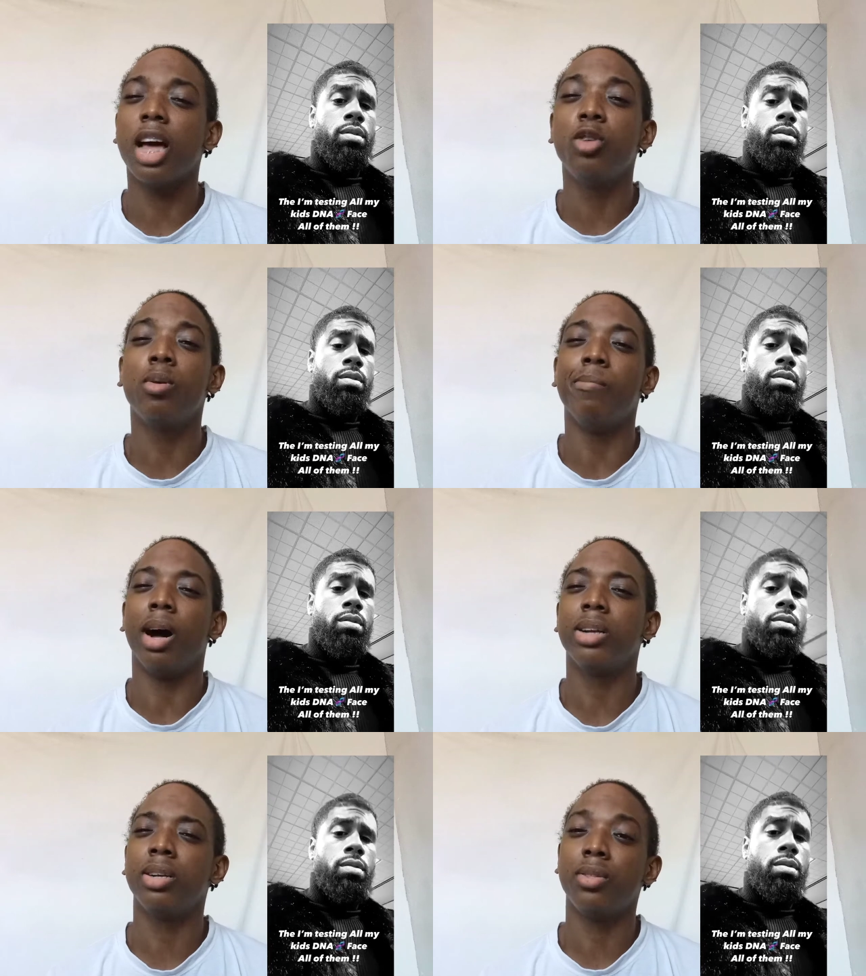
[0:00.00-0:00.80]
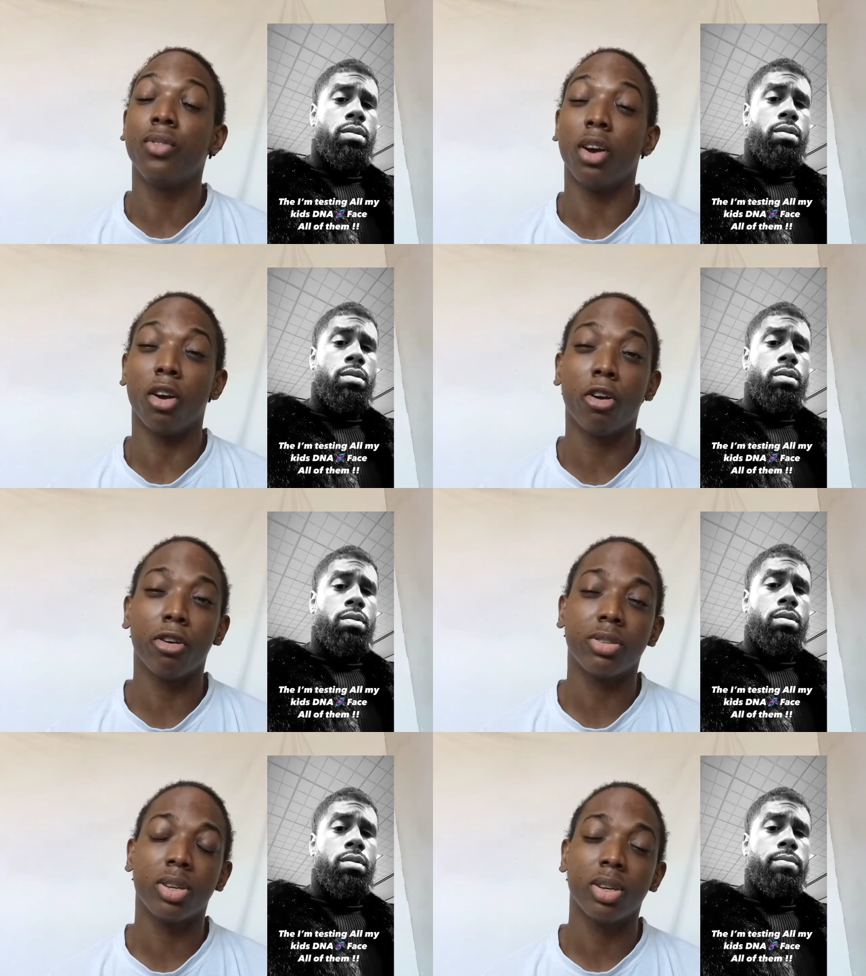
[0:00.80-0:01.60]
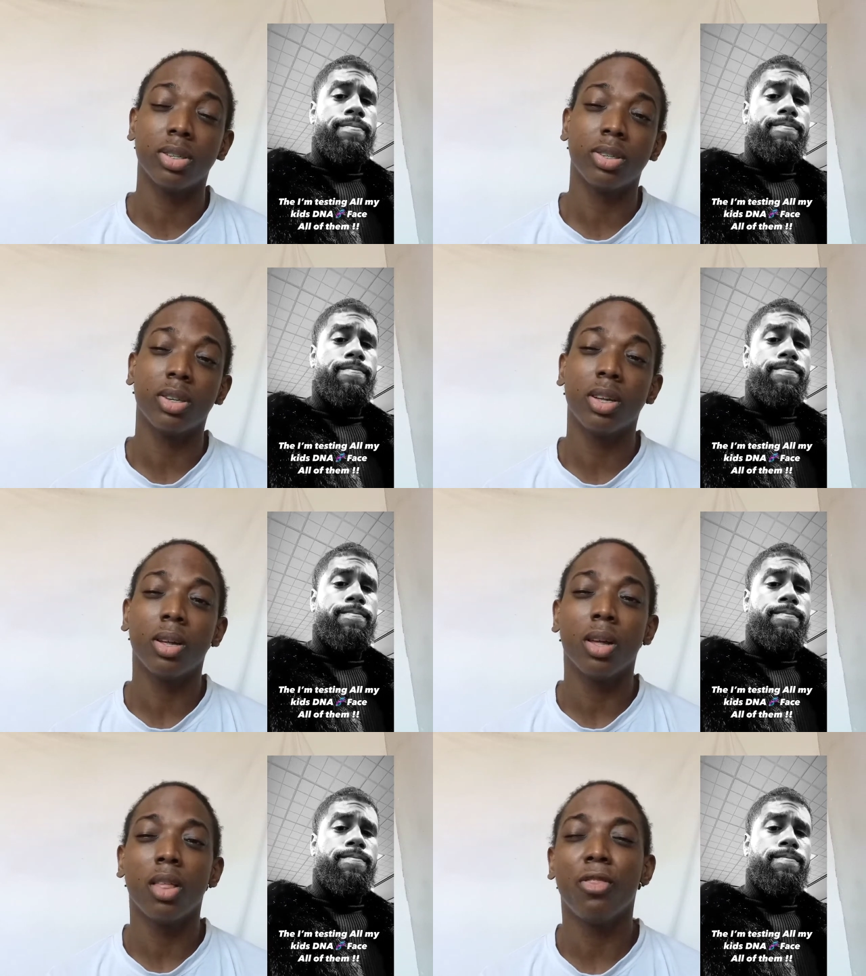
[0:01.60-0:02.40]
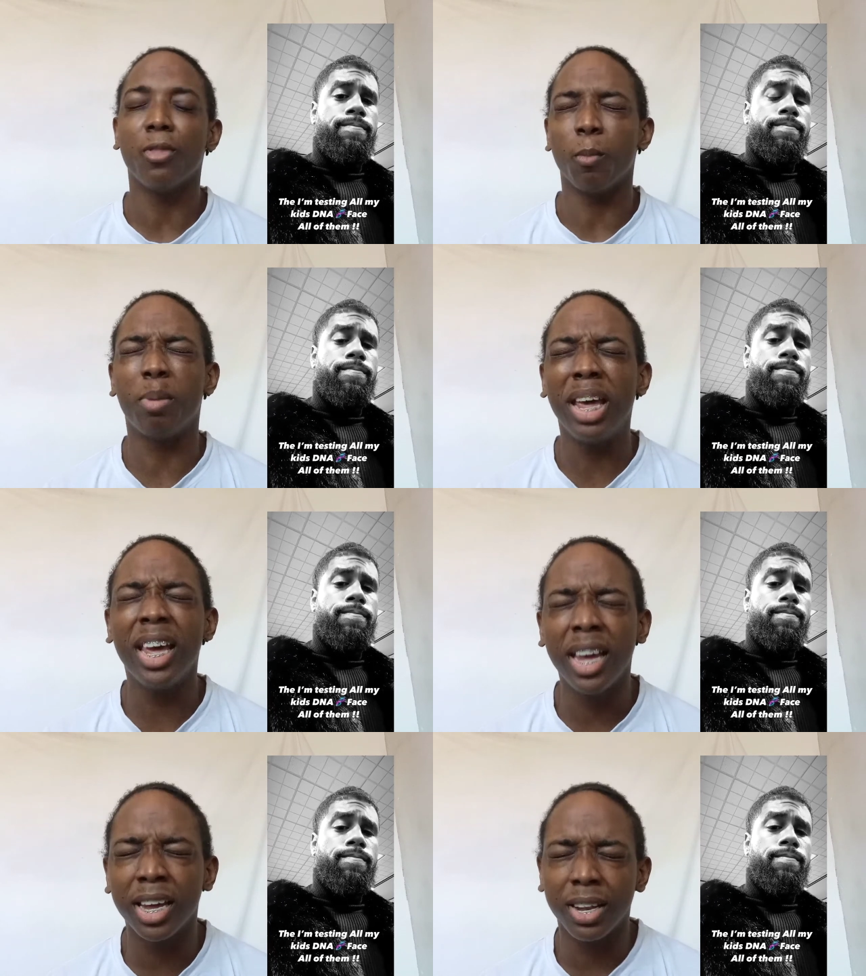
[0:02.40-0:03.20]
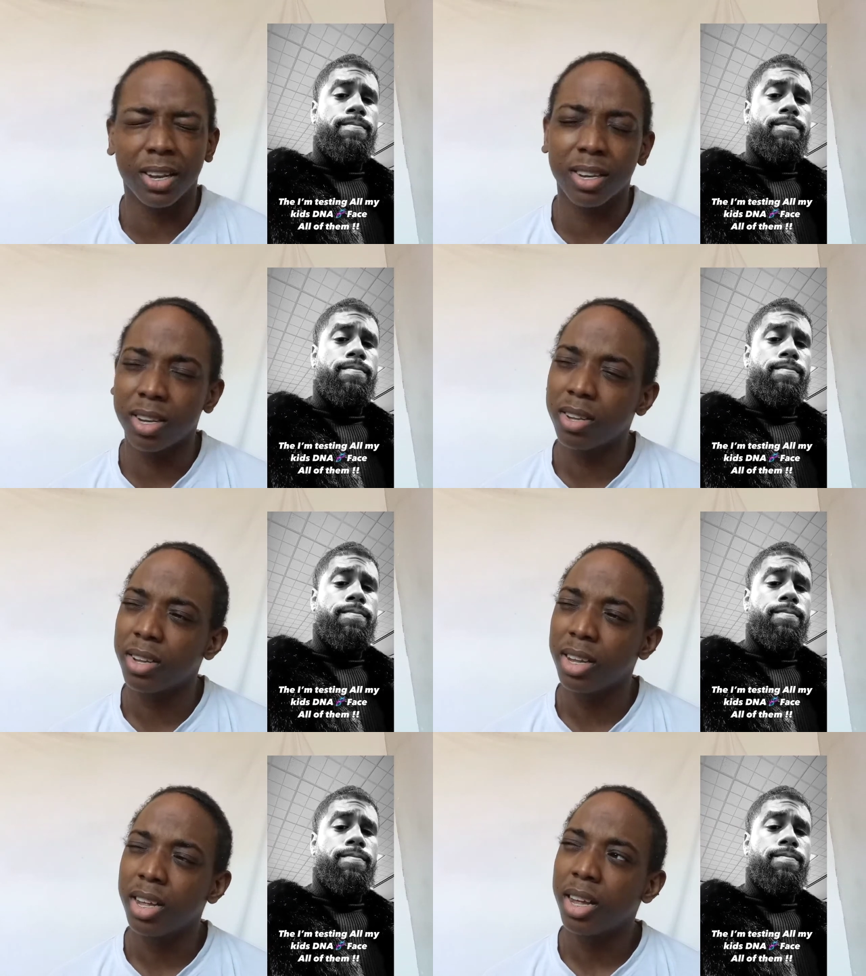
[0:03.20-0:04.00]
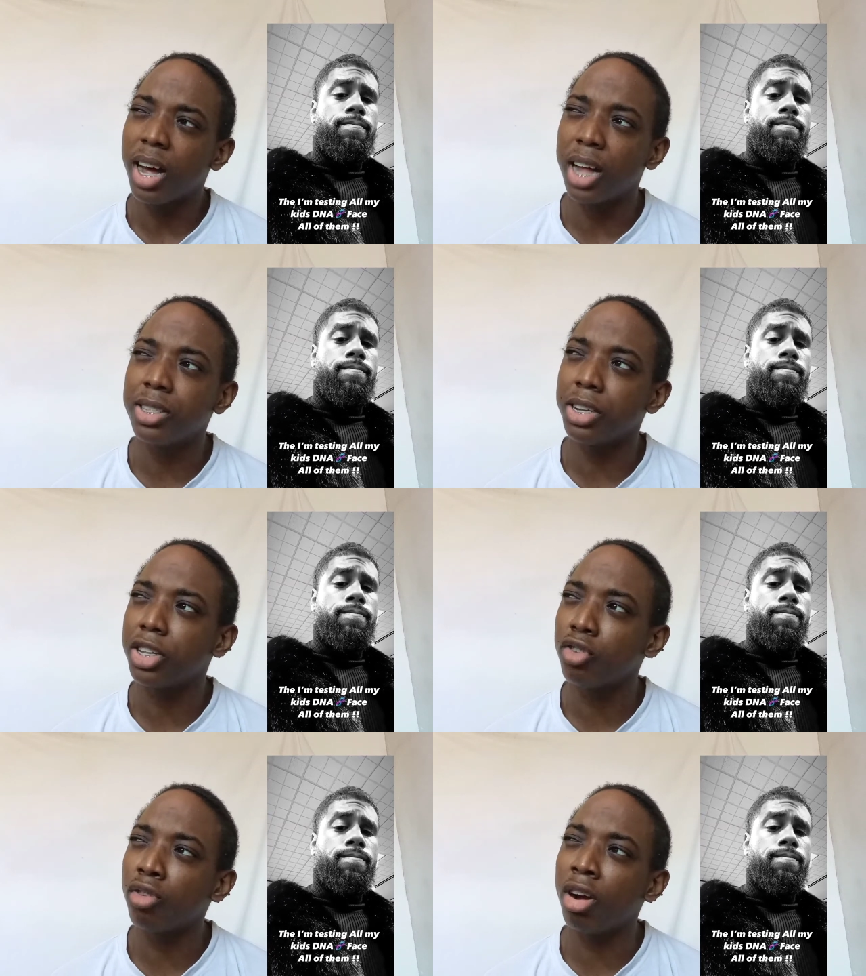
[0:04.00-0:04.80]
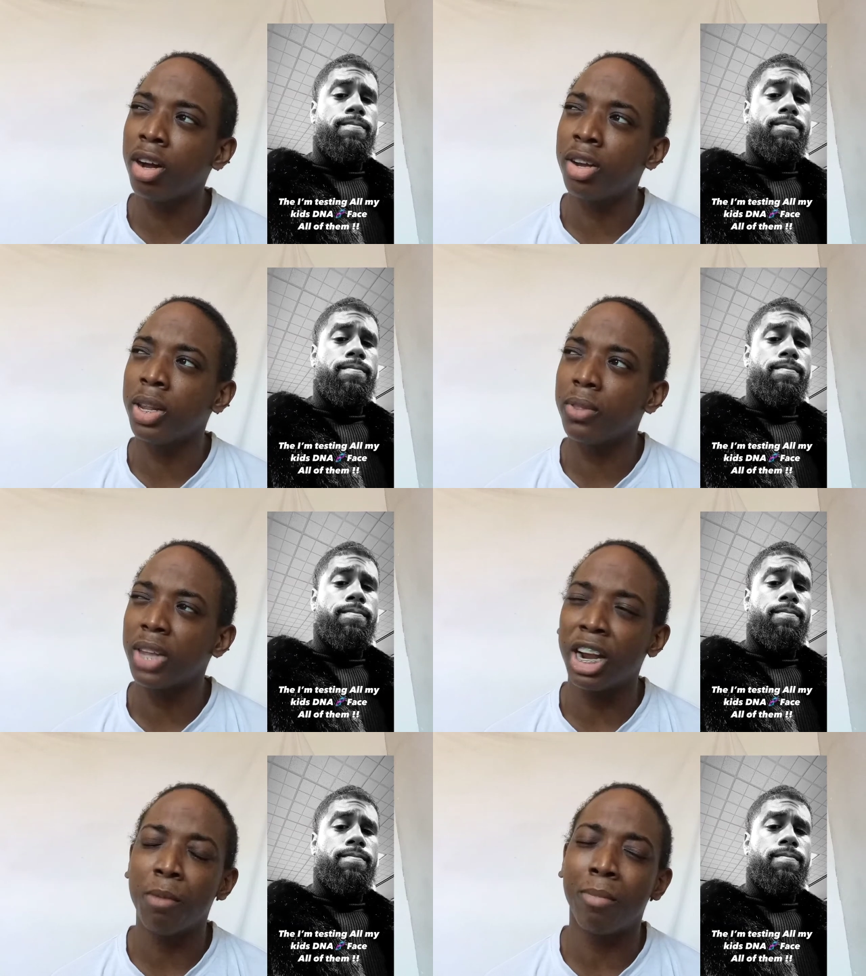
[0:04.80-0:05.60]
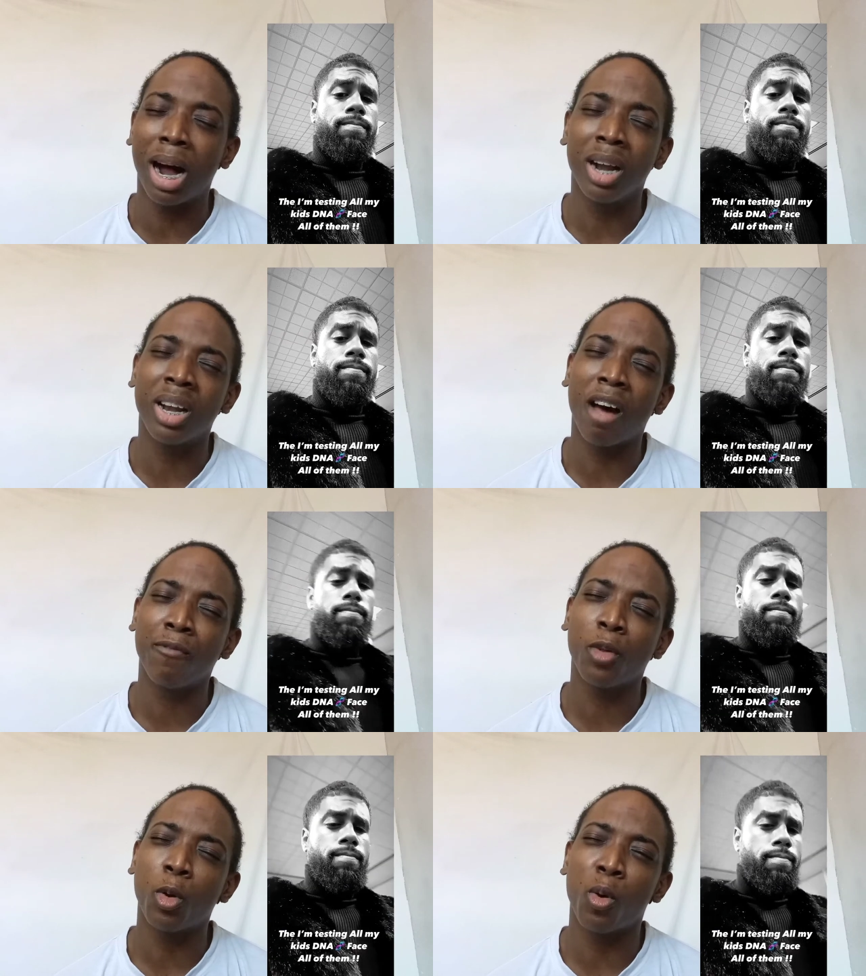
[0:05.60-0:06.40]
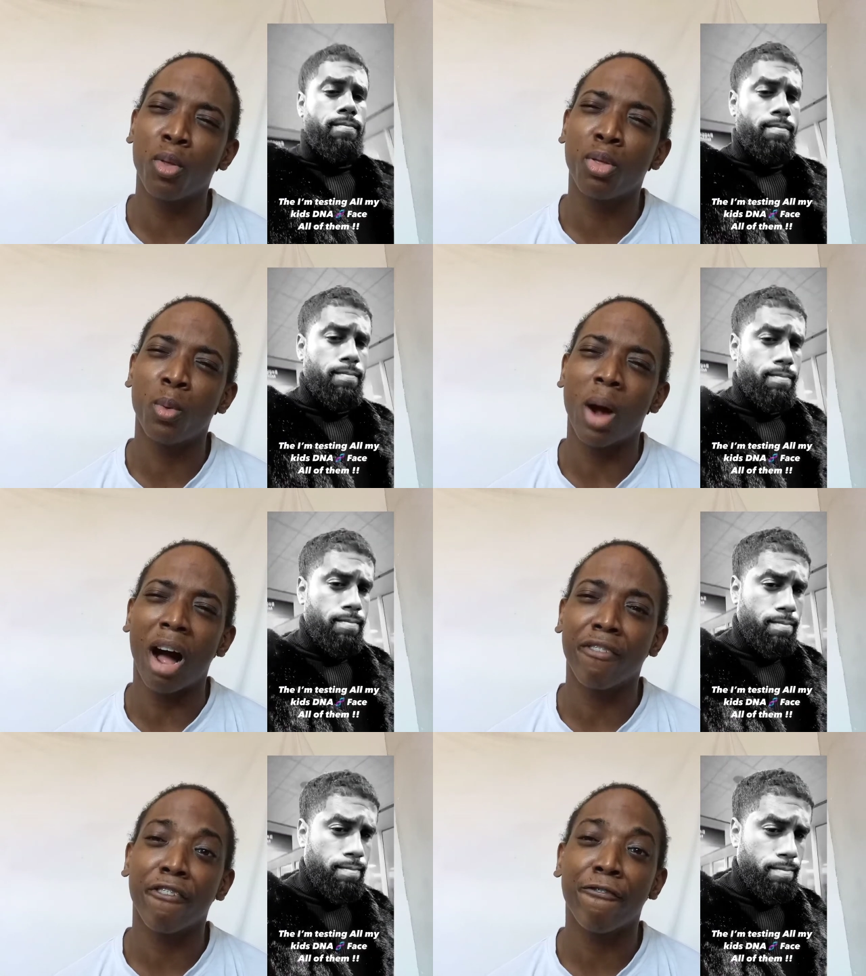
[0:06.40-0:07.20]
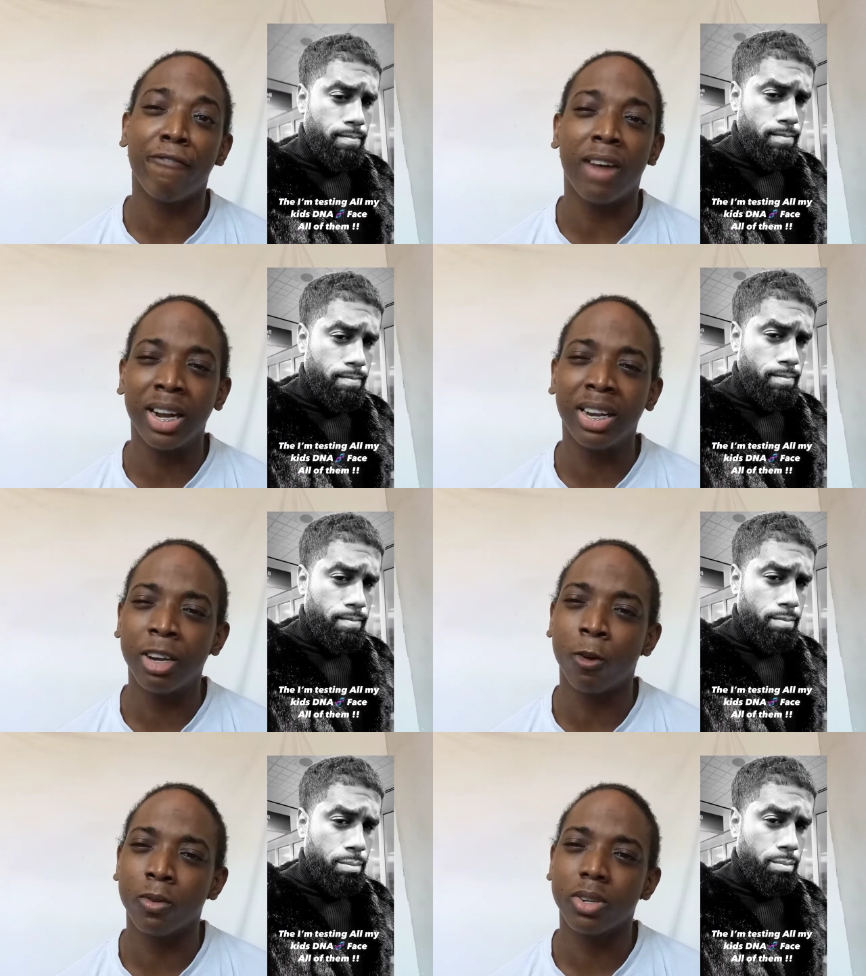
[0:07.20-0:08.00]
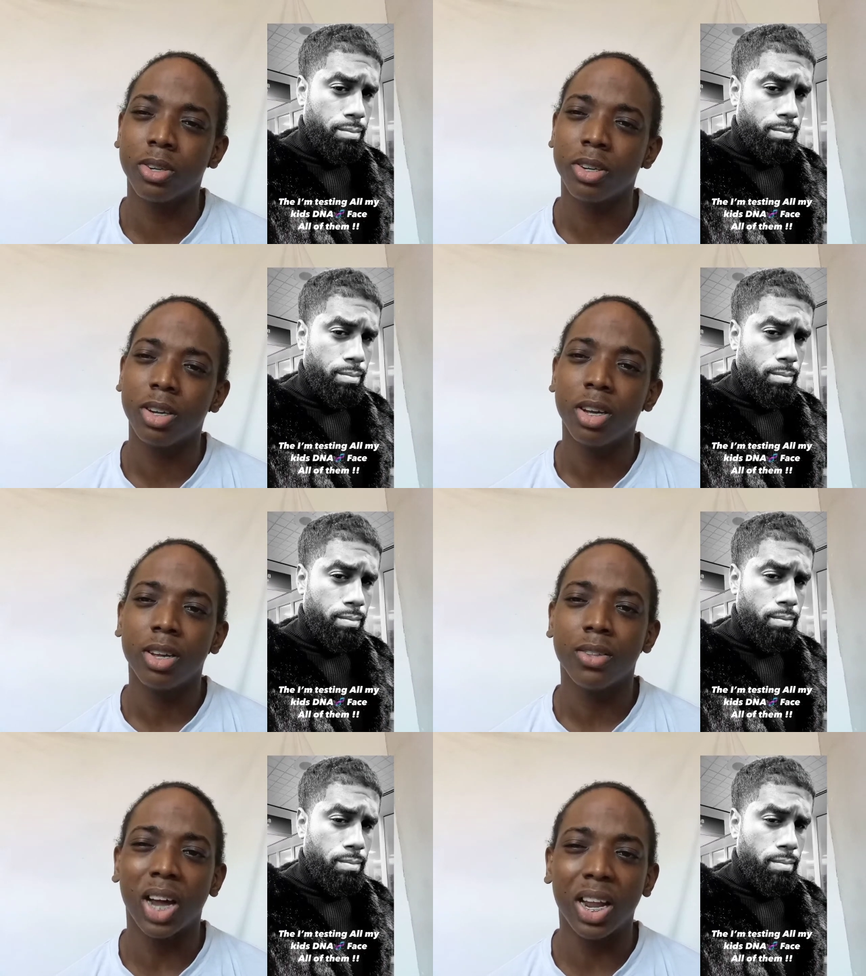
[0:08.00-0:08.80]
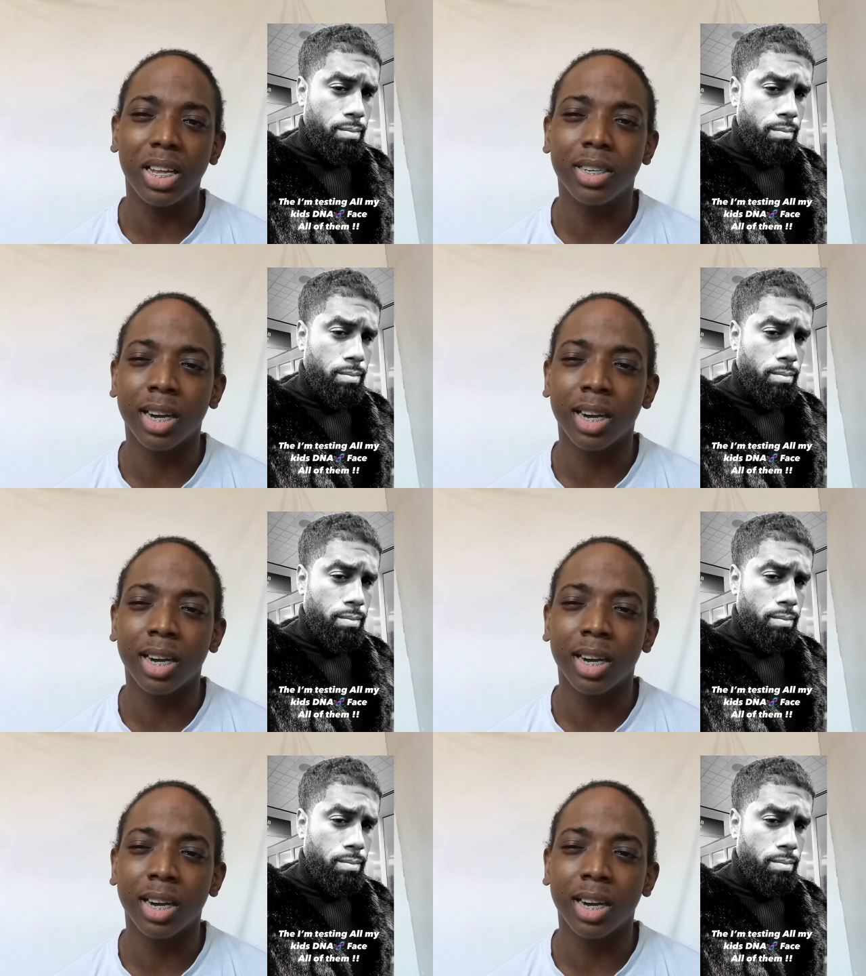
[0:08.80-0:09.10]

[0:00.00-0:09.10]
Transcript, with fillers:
Speaker 1: Can you imagine the hurt, the pain, and the struggle that a man have to go through after finding out that a